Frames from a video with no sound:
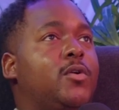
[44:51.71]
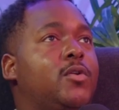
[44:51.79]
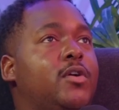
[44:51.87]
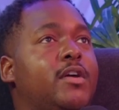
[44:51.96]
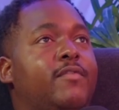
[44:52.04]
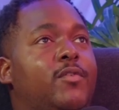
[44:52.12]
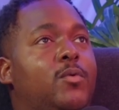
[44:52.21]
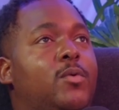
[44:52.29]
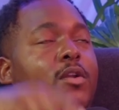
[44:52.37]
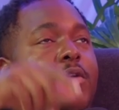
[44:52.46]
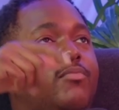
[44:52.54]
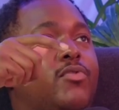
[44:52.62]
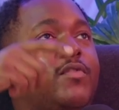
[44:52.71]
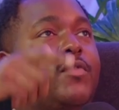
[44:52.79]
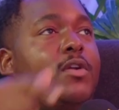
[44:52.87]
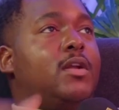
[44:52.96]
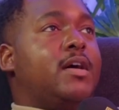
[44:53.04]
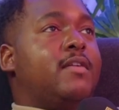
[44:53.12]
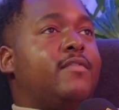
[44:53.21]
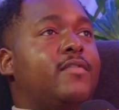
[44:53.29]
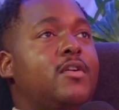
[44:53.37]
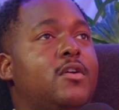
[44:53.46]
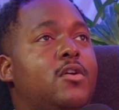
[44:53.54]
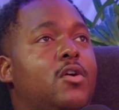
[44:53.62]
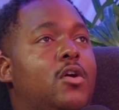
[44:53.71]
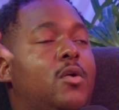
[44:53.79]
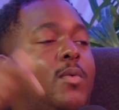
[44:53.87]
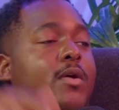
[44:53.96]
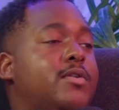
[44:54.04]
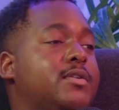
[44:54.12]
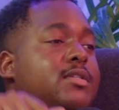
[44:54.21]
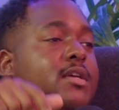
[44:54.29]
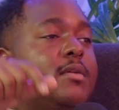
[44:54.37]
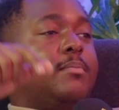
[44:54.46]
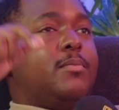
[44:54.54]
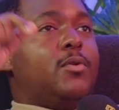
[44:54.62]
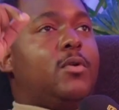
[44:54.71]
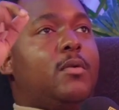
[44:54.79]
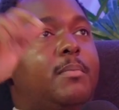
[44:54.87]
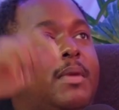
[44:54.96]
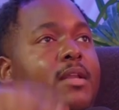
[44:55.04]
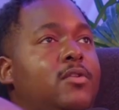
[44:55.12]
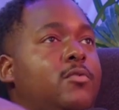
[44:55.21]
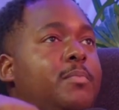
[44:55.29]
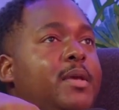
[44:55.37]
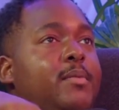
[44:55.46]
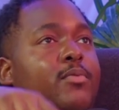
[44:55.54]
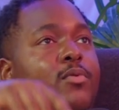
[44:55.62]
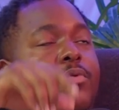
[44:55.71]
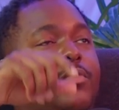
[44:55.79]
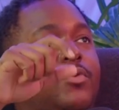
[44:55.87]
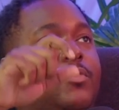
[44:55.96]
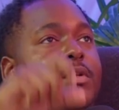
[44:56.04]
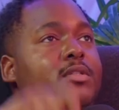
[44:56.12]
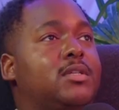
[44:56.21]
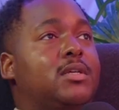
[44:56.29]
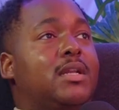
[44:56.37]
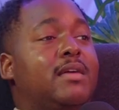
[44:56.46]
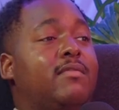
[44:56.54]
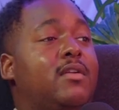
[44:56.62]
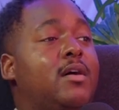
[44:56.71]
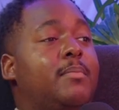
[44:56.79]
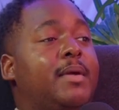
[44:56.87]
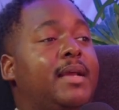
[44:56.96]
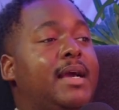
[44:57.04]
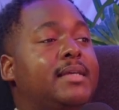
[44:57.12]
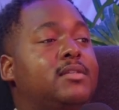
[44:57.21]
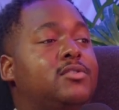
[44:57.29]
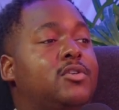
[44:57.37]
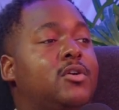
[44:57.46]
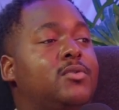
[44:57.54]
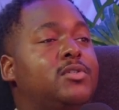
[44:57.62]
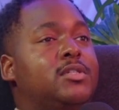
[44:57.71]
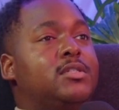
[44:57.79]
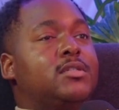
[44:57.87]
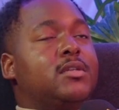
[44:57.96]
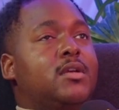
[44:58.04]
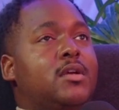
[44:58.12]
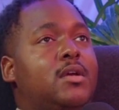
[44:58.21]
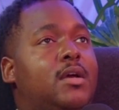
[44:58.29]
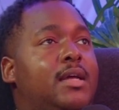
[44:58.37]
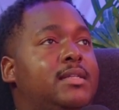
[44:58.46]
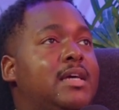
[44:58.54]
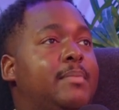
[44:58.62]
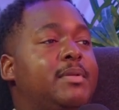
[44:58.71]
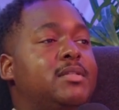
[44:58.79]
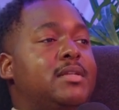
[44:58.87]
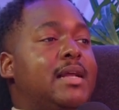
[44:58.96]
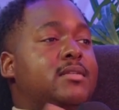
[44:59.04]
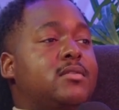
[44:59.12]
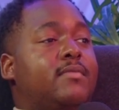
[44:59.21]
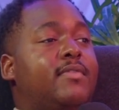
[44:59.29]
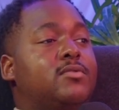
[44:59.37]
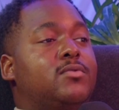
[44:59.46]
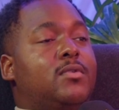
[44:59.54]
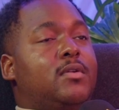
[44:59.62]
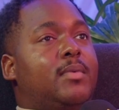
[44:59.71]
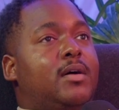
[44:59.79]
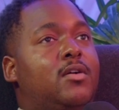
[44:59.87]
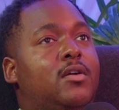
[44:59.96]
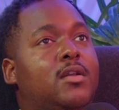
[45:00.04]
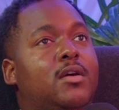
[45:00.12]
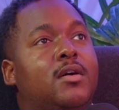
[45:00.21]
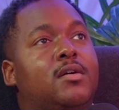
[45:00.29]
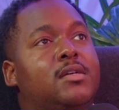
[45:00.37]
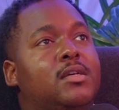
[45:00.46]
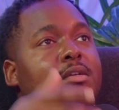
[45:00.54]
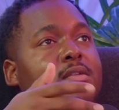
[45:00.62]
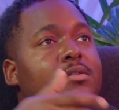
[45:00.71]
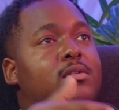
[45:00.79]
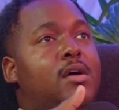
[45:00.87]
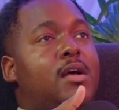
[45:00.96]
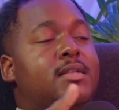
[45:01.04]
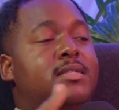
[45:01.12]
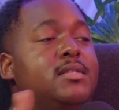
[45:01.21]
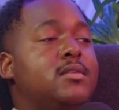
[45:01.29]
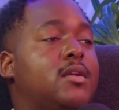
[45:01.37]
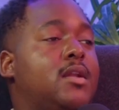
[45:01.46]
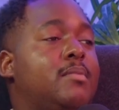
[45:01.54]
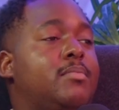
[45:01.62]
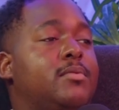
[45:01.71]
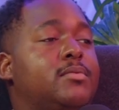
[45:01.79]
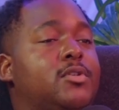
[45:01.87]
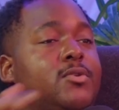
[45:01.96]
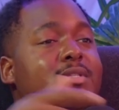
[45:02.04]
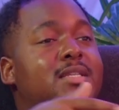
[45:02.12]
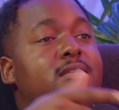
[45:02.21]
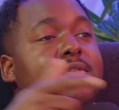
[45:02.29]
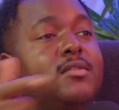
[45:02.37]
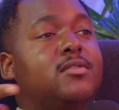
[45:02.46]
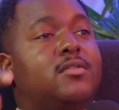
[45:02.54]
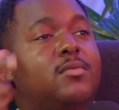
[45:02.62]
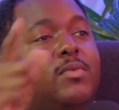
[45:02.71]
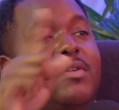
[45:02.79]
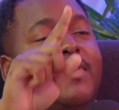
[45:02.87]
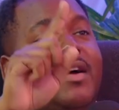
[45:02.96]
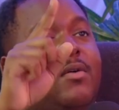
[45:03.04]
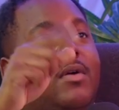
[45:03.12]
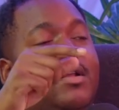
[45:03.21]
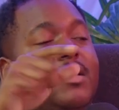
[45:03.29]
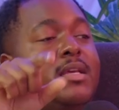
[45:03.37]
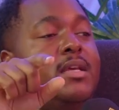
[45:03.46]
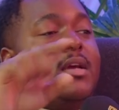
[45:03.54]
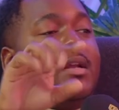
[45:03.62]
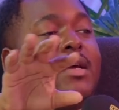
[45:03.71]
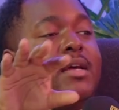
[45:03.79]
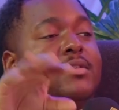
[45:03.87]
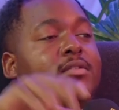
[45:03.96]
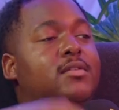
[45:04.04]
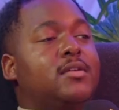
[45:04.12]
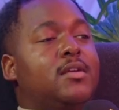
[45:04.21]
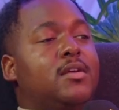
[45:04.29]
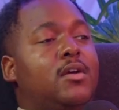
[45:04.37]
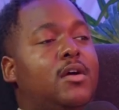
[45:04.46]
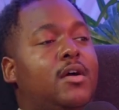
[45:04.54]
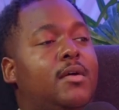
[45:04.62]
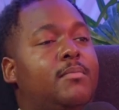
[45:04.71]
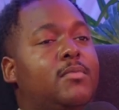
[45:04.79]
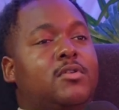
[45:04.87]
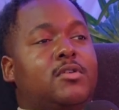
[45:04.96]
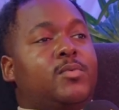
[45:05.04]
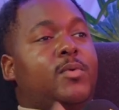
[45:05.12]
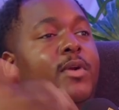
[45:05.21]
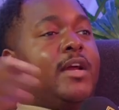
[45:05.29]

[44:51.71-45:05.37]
look, if you want to improve your life on a wellness tip, you want to meet new people, you want to level up and get access to coaches and tap into that stuff I was talking about earlier, Season Club. So seasoned without an E at the end, because we want to